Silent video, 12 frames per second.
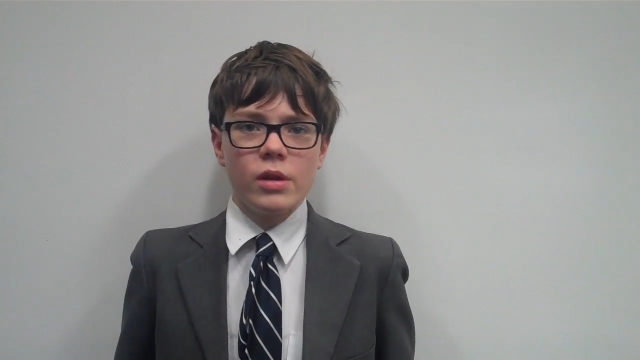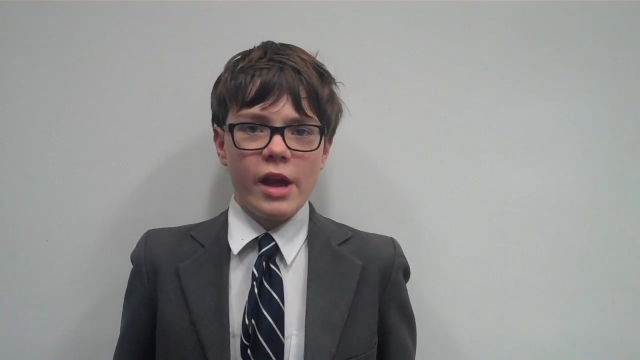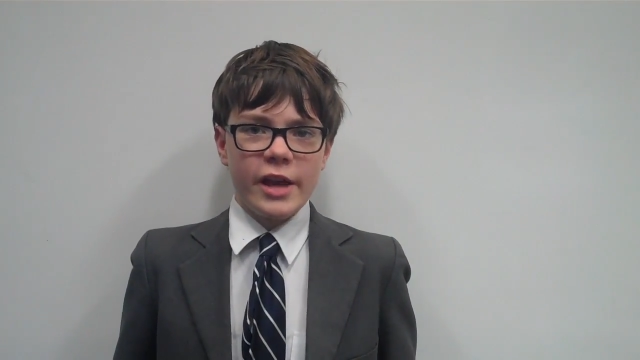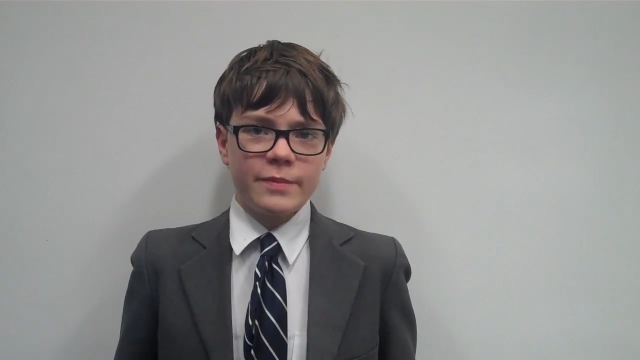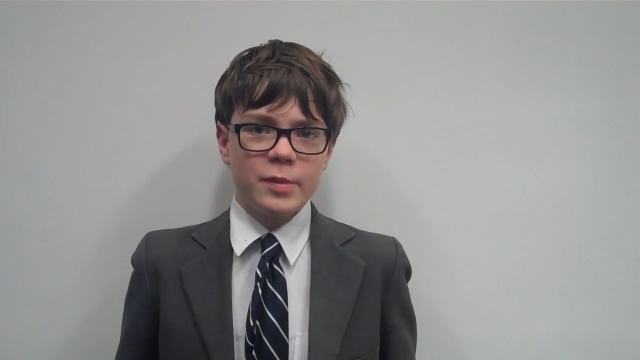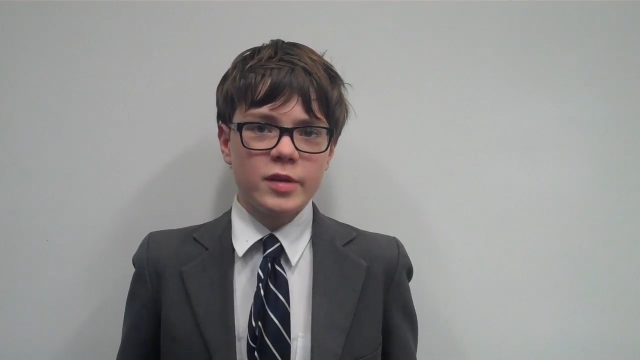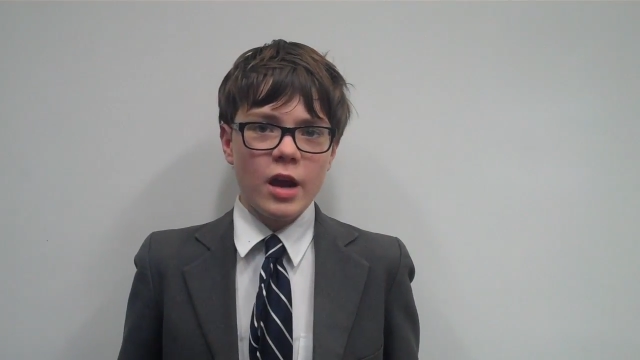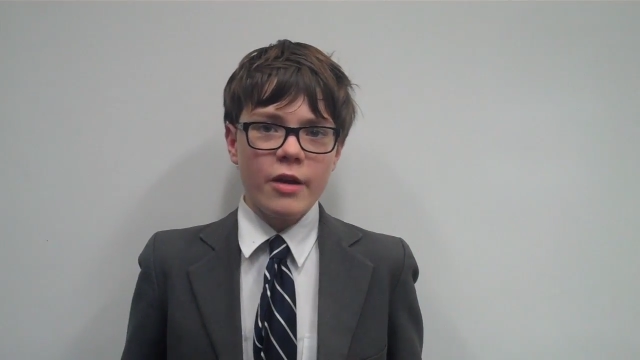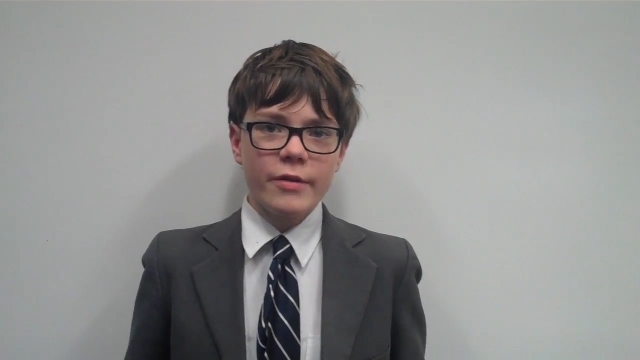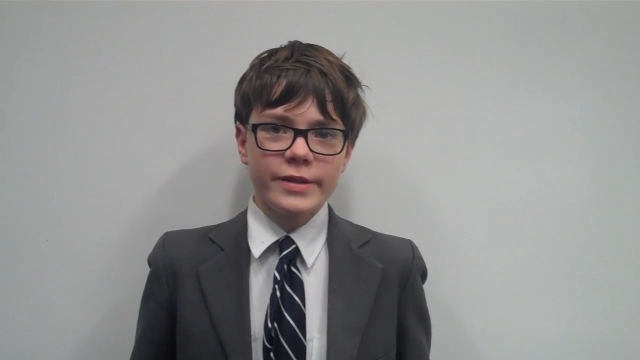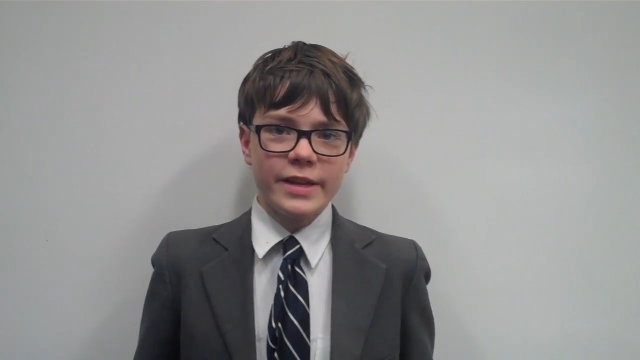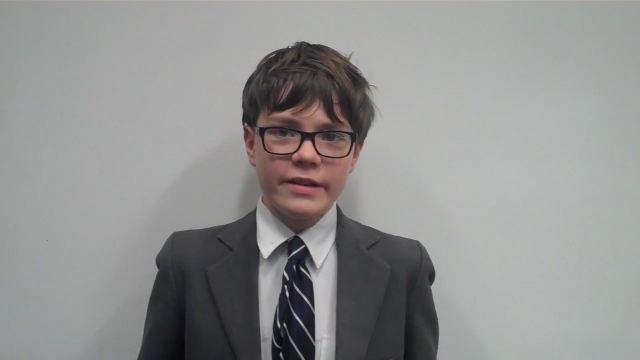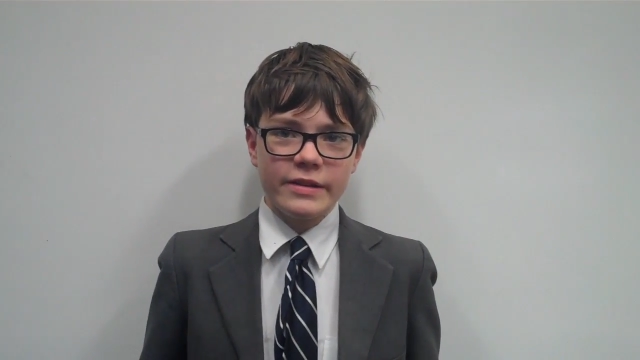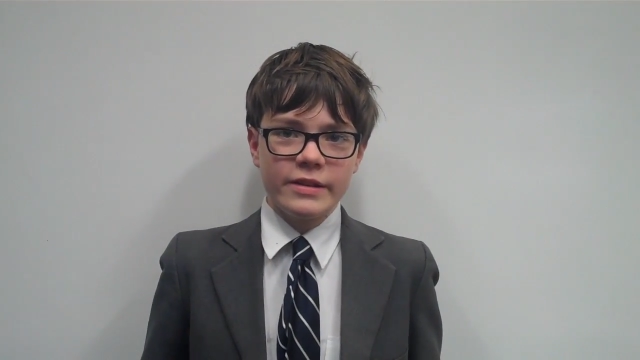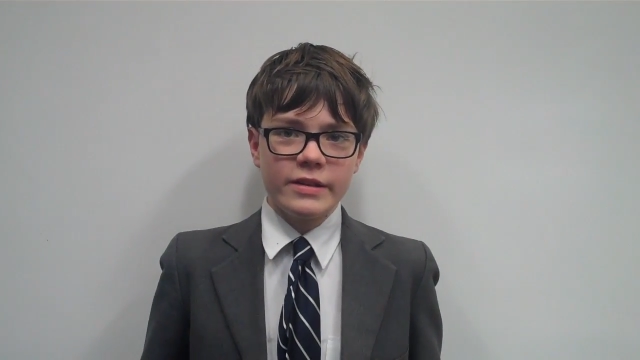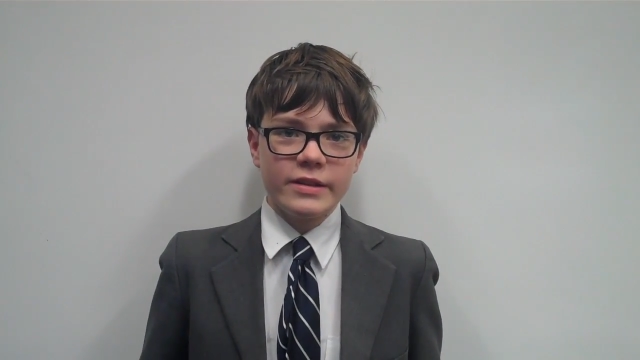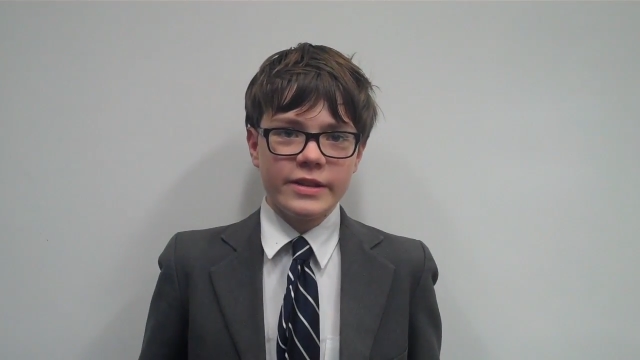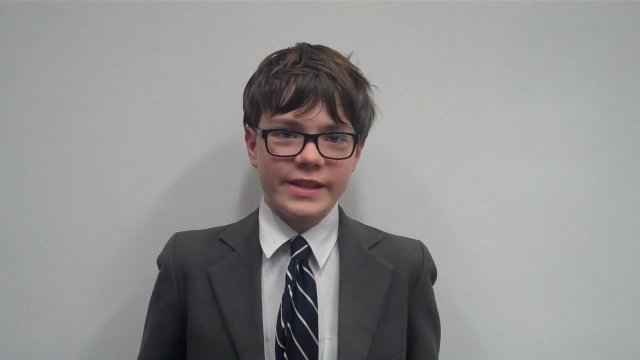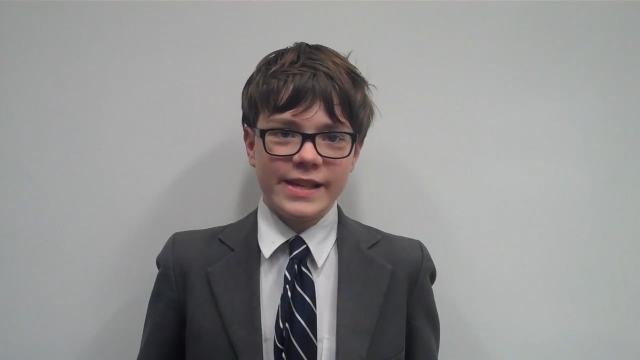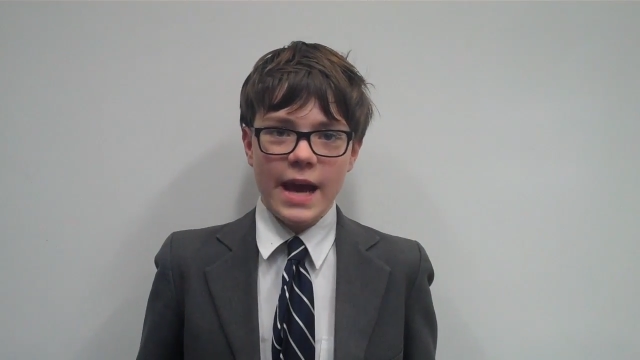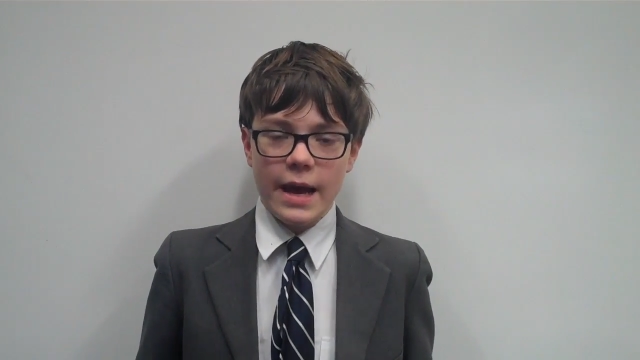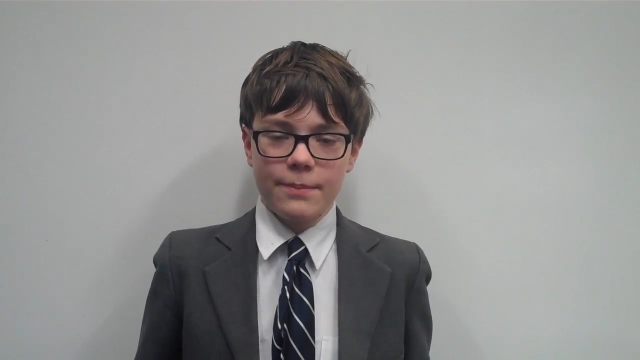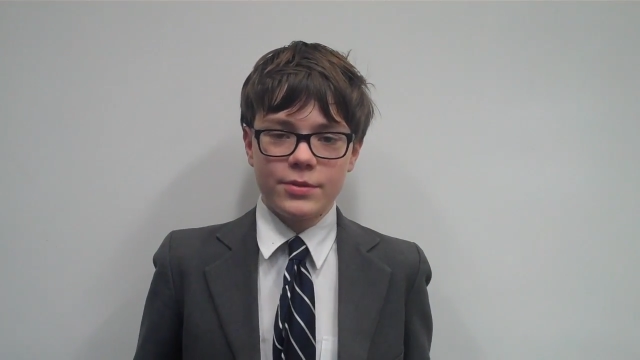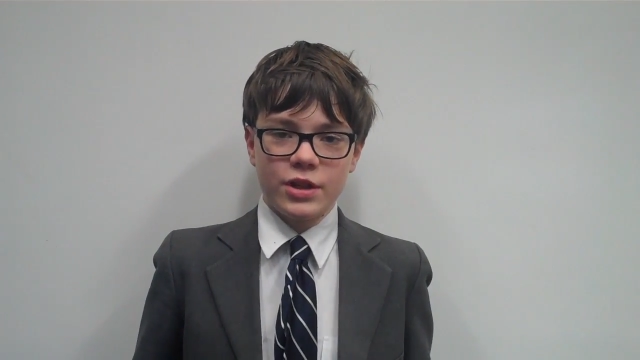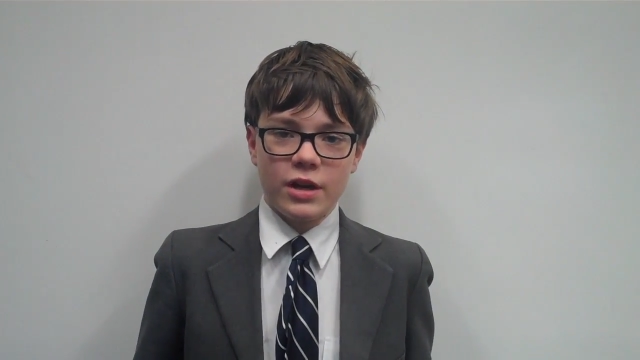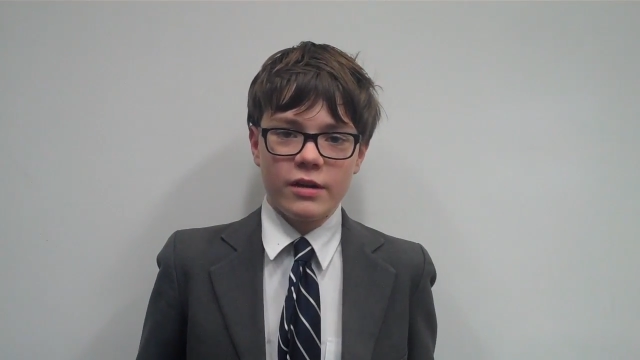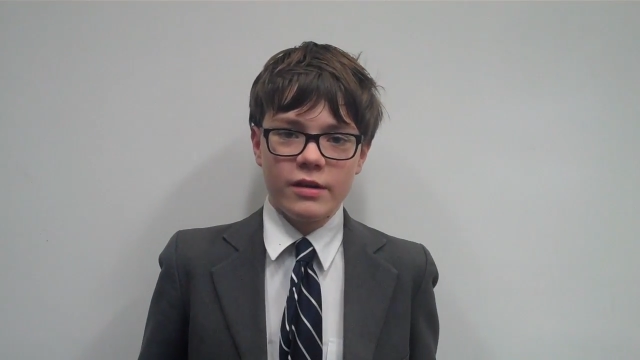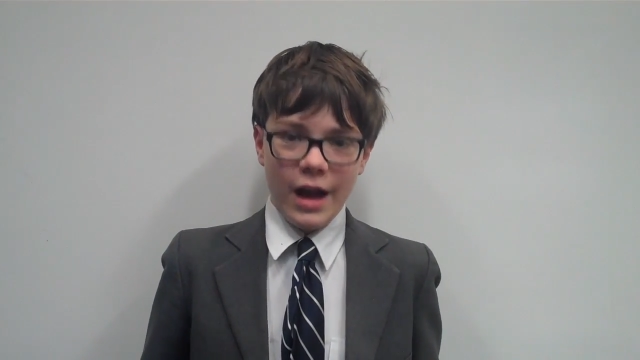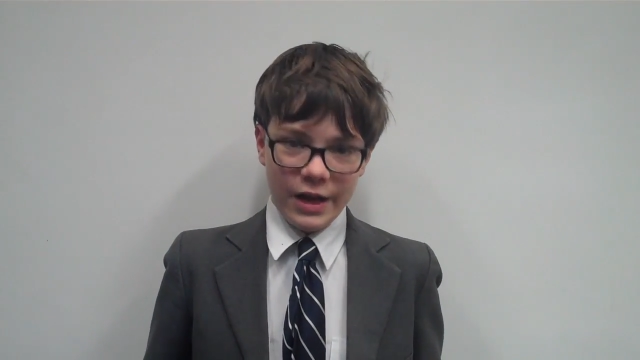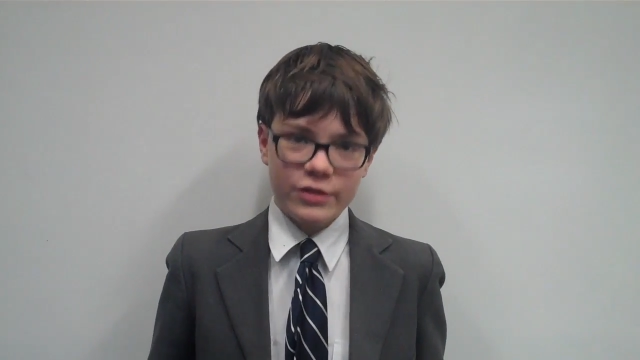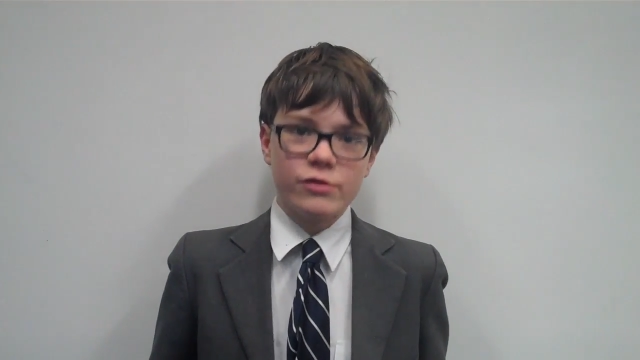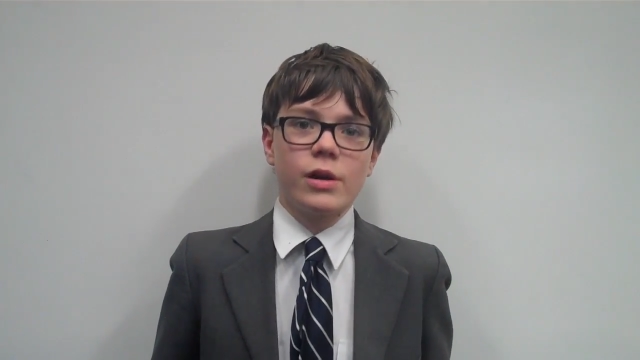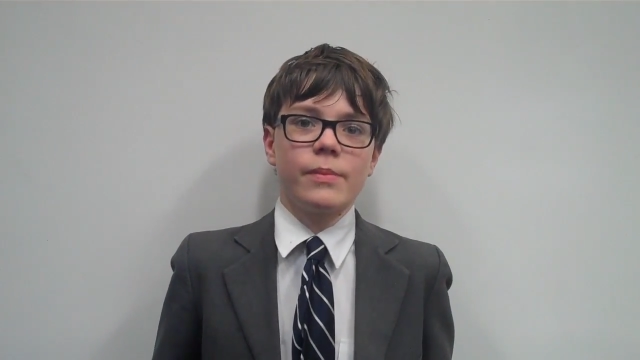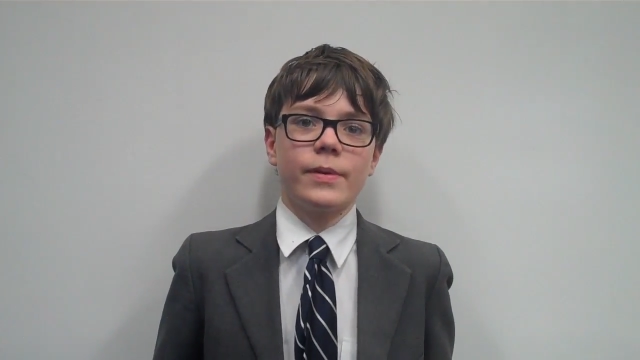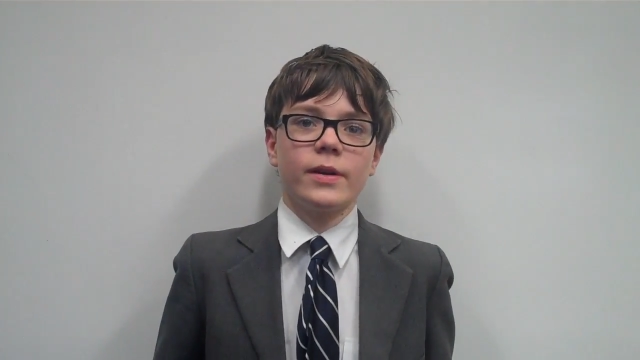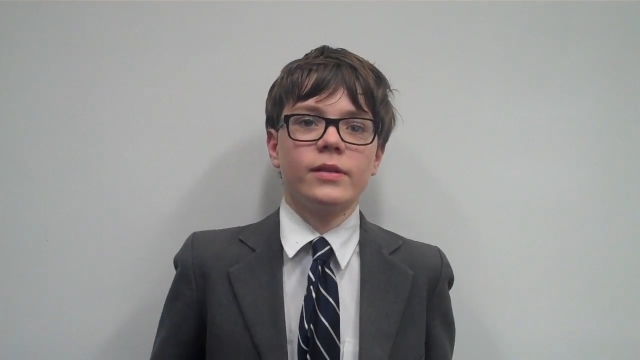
as Pizarro intended to capture Atahualpa.